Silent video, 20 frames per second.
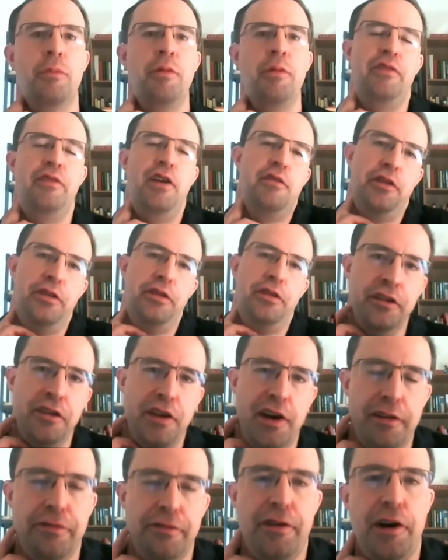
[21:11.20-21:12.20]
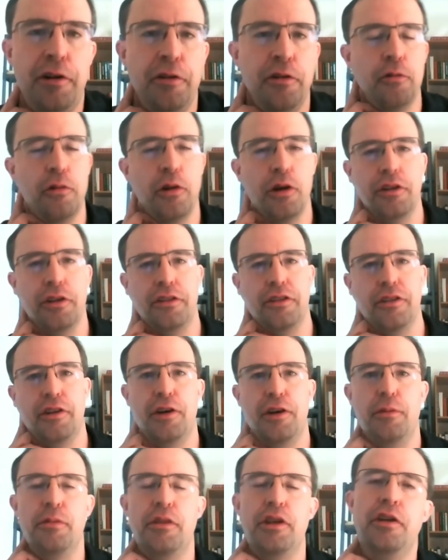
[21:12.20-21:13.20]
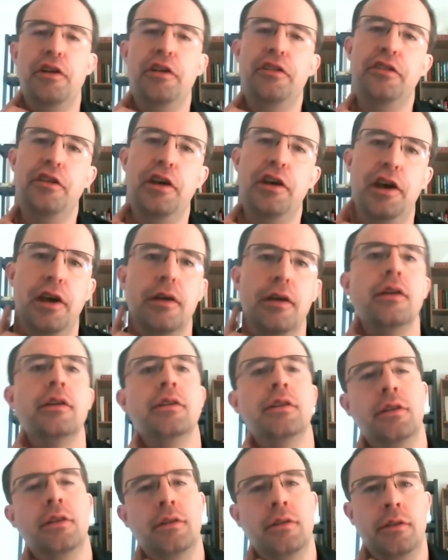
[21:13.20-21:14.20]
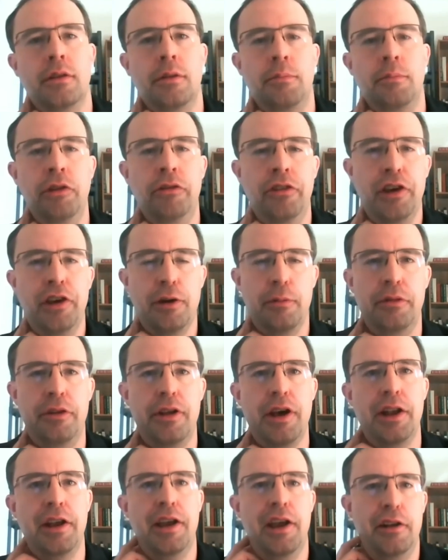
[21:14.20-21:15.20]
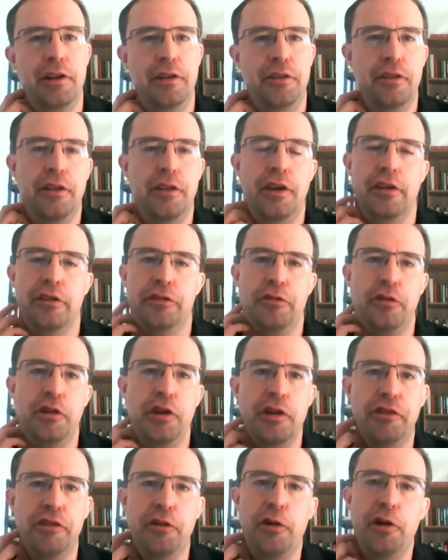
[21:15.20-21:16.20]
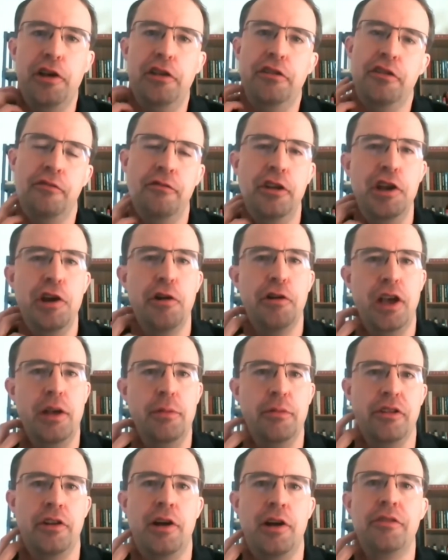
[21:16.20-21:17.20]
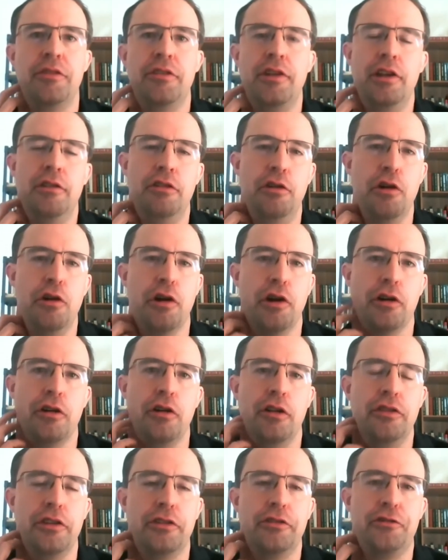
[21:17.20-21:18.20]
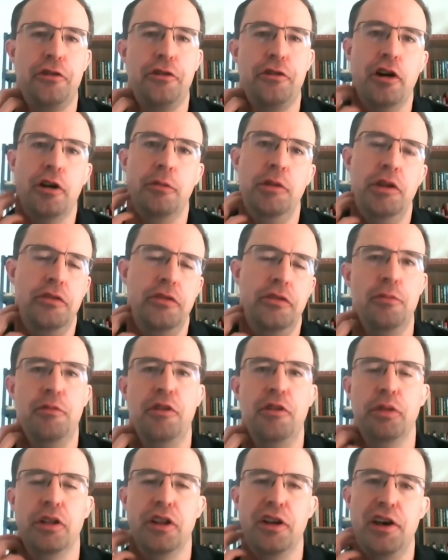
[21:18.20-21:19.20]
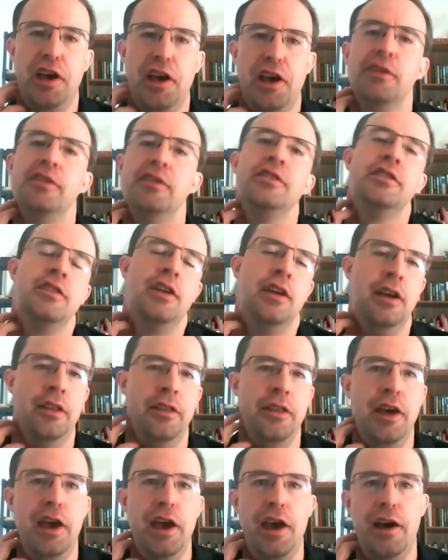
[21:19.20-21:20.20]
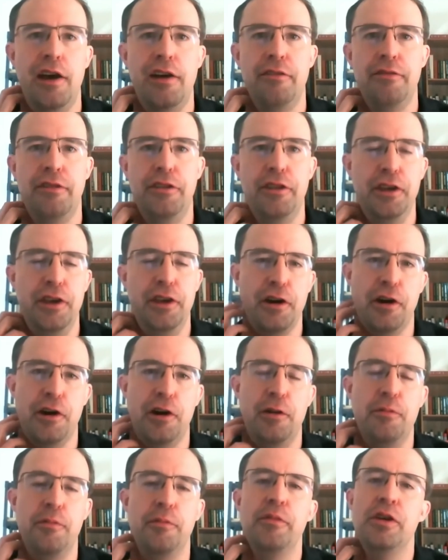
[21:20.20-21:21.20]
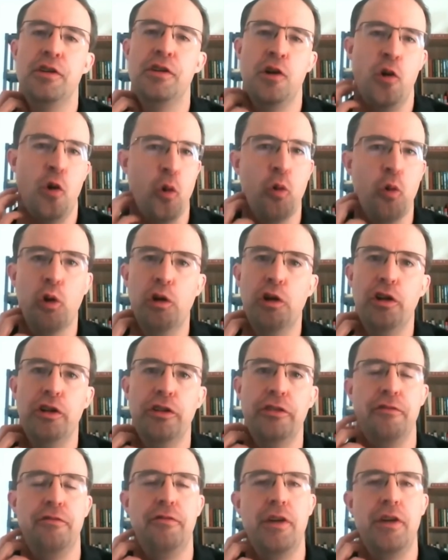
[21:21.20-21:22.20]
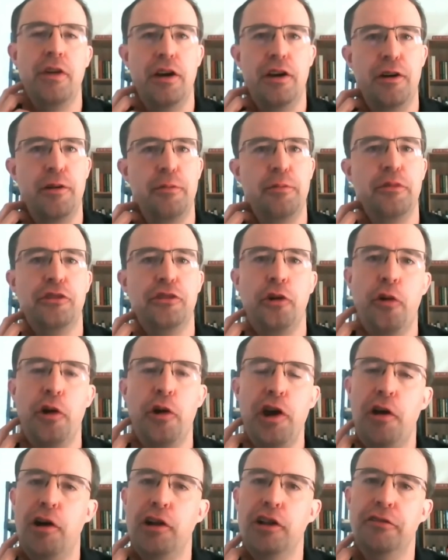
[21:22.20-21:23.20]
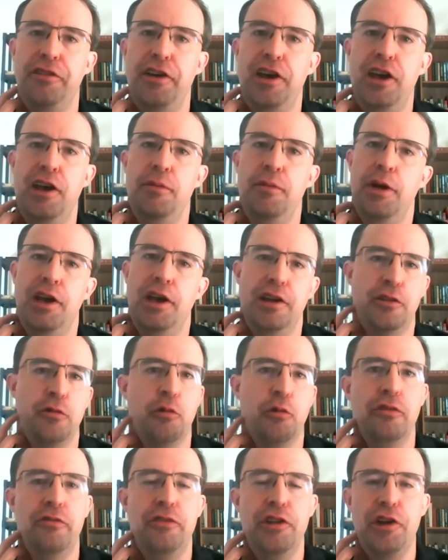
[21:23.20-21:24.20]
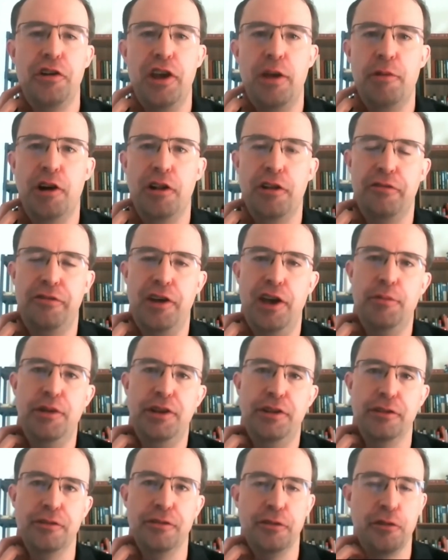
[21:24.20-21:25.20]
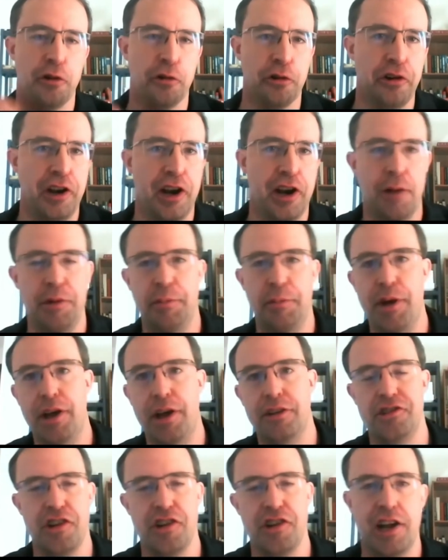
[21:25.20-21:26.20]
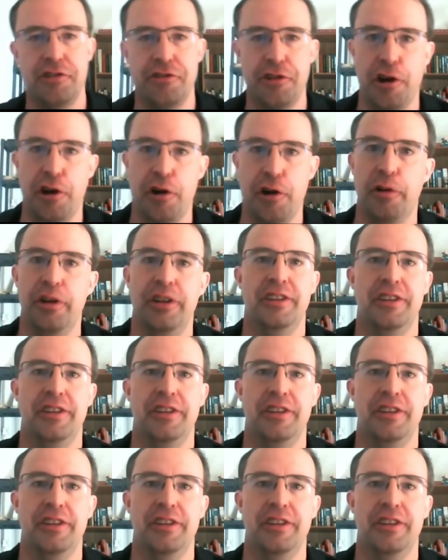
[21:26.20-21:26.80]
my favorite things I found was um, there is a museum dedicated to the history of toys and video games in upstate New York called the Strong Museum of Play. And they have the um, World um, Toy Hall of Fame and the World Video Game Hall of Fame, and Little Green Army Men, G.I. Joe